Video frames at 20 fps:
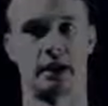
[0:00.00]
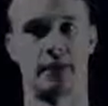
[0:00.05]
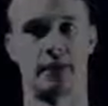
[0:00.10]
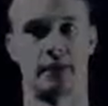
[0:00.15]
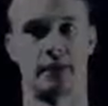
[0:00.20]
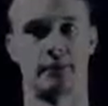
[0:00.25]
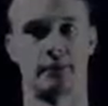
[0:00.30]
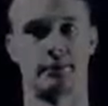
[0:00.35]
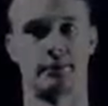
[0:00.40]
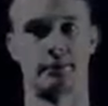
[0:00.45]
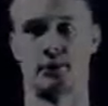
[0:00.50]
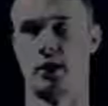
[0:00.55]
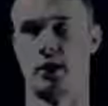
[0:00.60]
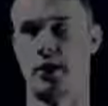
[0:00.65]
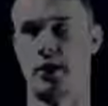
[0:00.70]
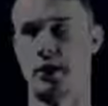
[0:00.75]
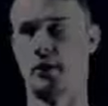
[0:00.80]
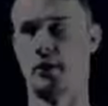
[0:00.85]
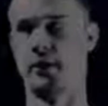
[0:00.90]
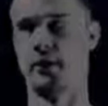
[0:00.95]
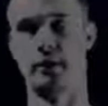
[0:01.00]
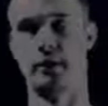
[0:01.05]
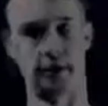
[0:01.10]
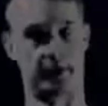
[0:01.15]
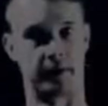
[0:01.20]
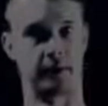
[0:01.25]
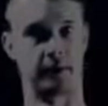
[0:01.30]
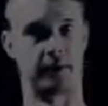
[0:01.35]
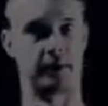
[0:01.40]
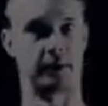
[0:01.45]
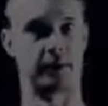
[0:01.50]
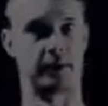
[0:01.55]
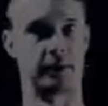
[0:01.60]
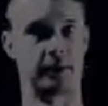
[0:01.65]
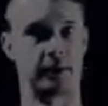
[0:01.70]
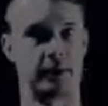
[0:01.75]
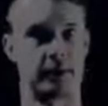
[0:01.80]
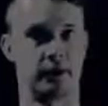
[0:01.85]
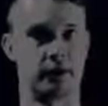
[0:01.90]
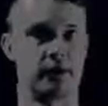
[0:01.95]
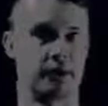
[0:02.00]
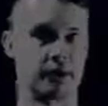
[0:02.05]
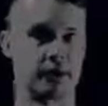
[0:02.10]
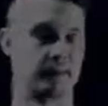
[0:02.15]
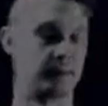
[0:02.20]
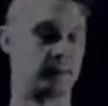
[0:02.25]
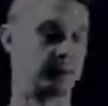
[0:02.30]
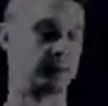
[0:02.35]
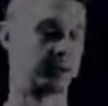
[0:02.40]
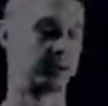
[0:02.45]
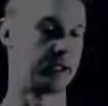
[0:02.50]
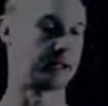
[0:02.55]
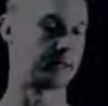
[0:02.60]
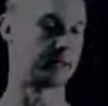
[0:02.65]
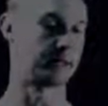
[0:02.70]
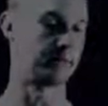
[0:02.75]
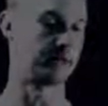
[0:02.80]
decimals, so how we round with the nearest decimal place.